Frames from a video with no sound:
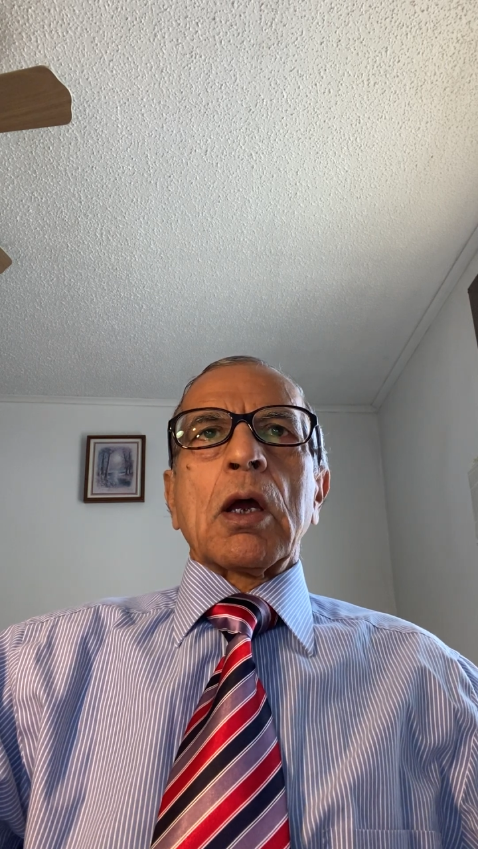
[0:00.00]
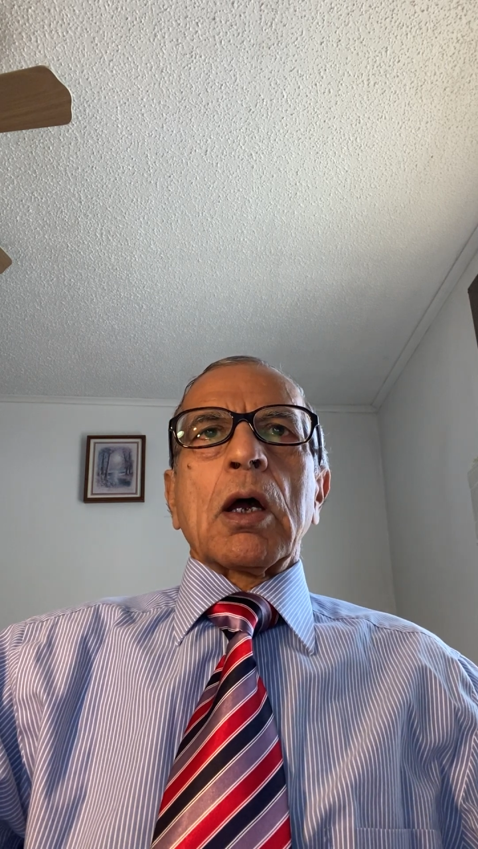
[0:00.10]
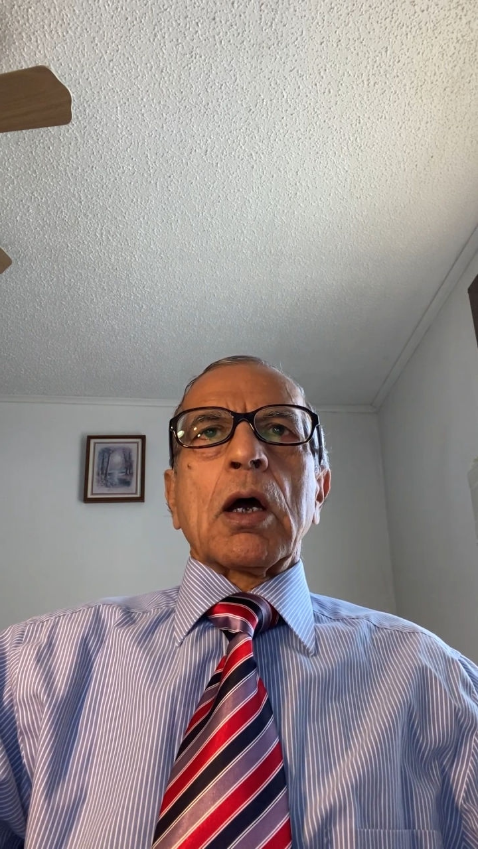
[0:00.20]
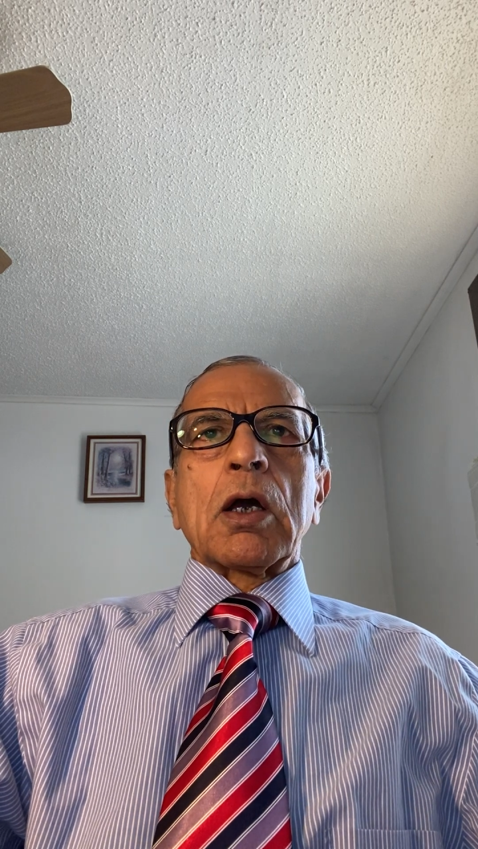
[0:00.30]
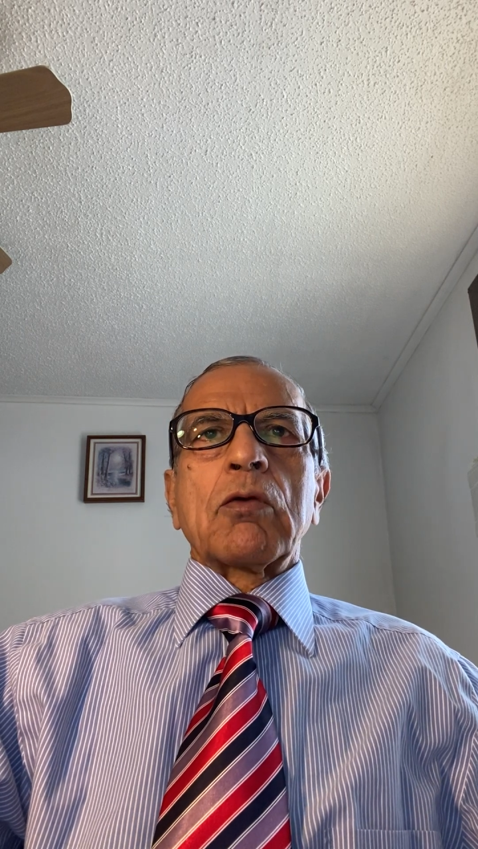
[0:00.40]

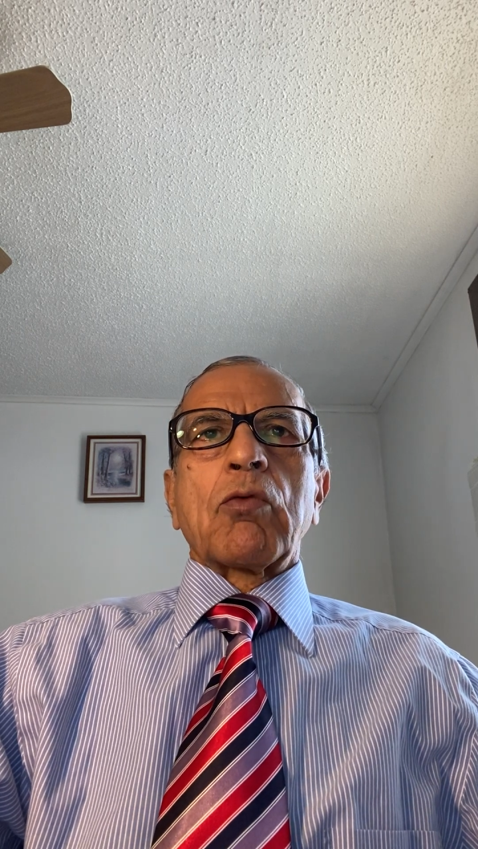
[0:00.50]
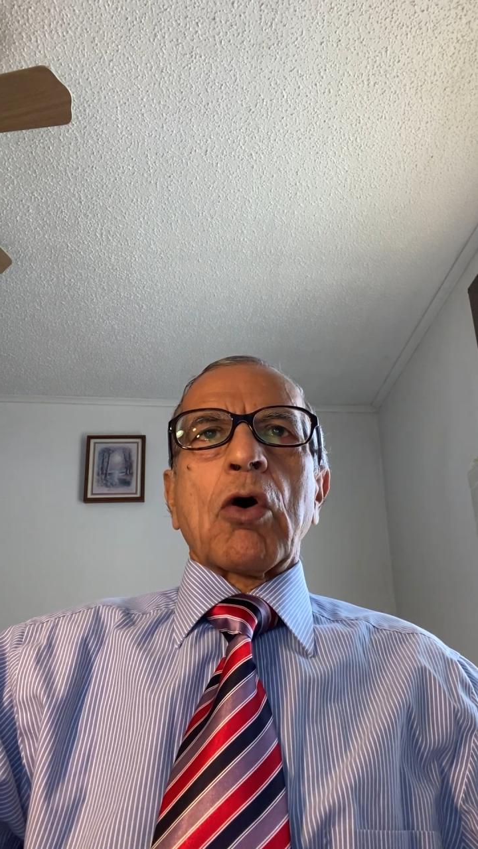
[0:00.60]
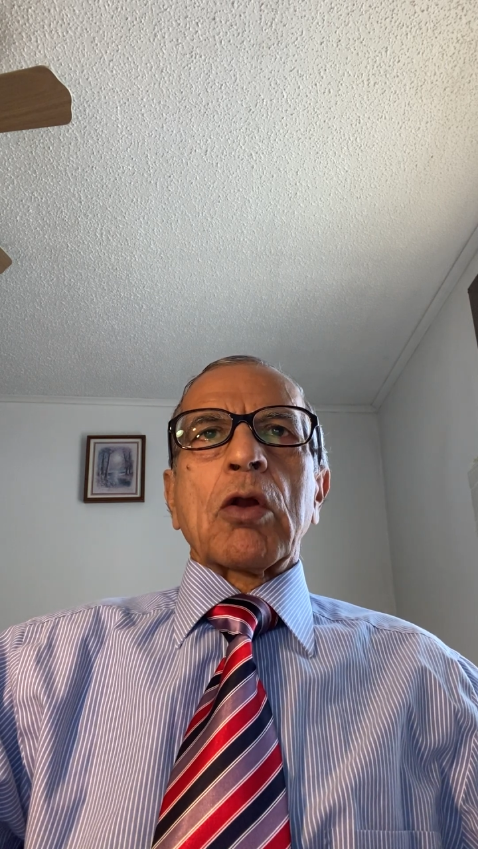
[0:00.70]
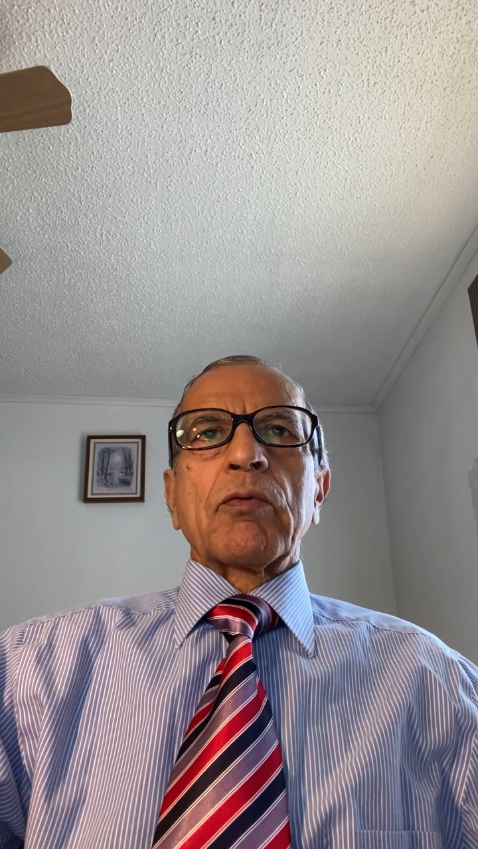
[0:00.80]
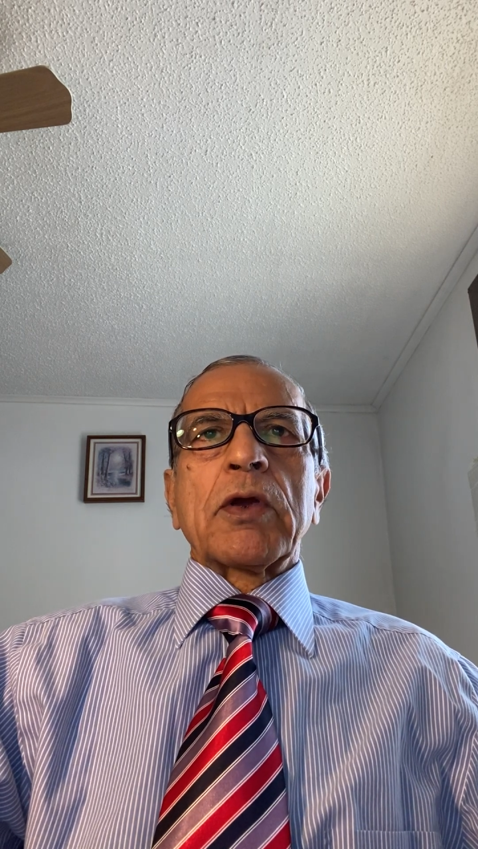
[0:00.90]

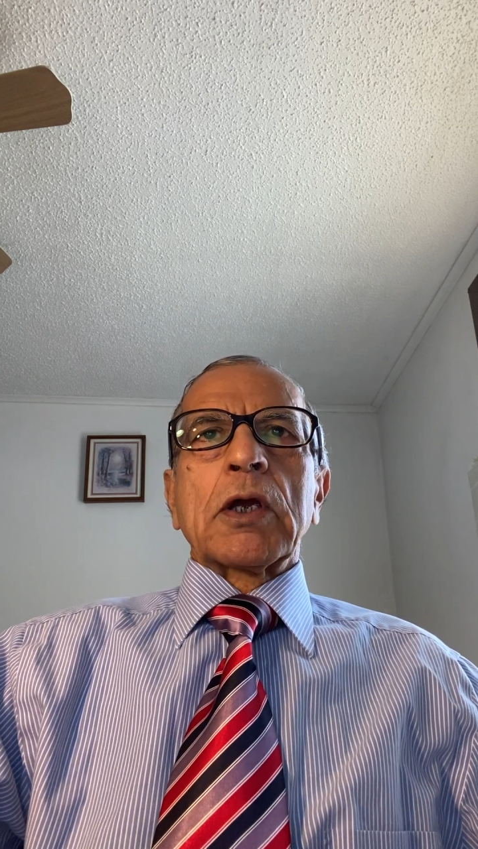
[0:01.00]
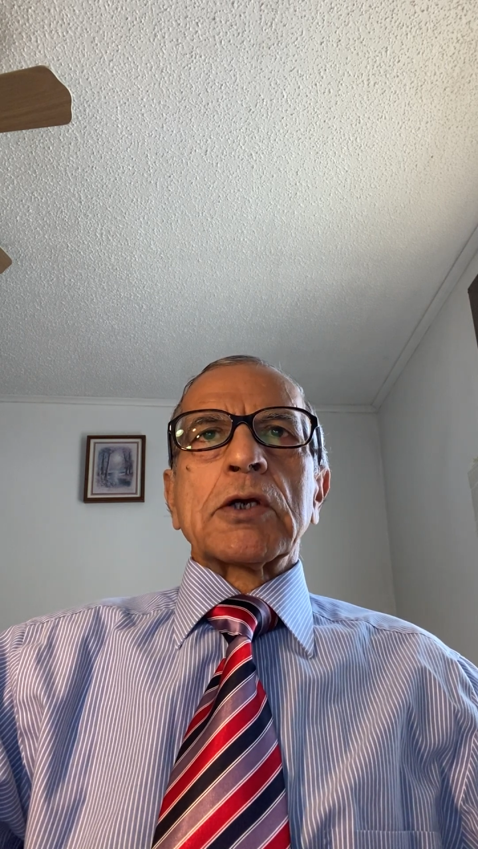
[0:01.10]
involving